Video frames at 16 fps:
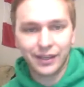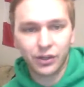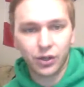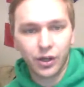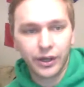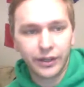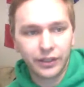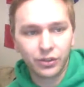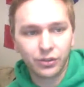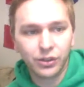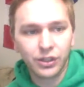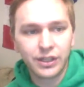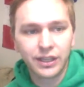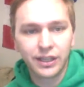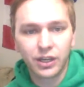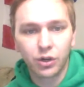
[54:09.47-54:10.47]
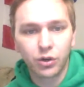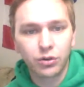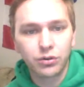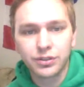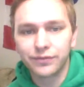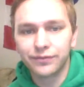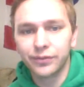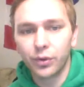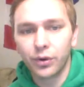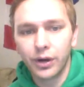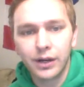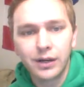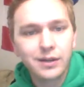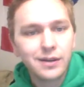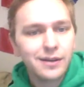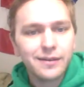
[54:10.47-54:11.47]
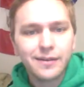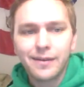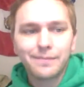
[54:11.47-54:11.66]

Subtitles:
get on. You look at goals for,